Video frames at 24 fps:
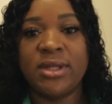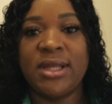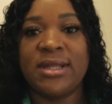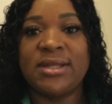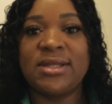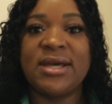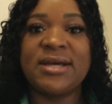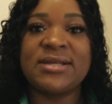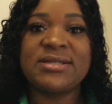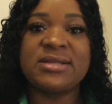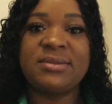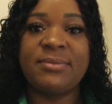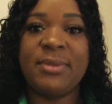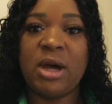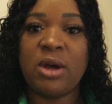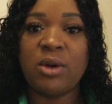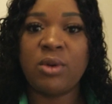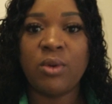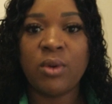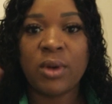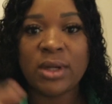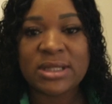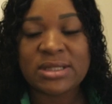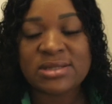And that's about
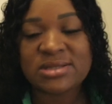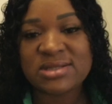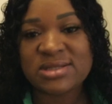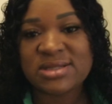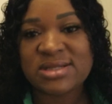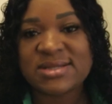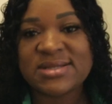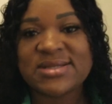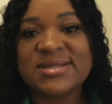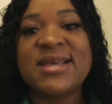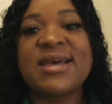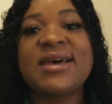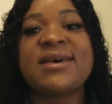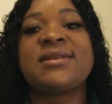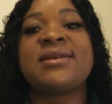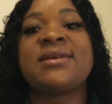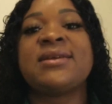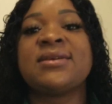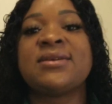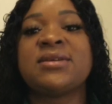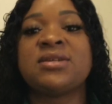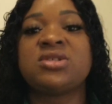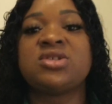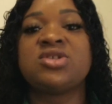going into the
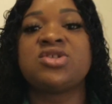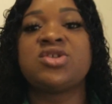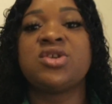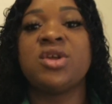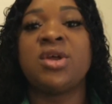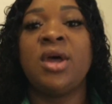settings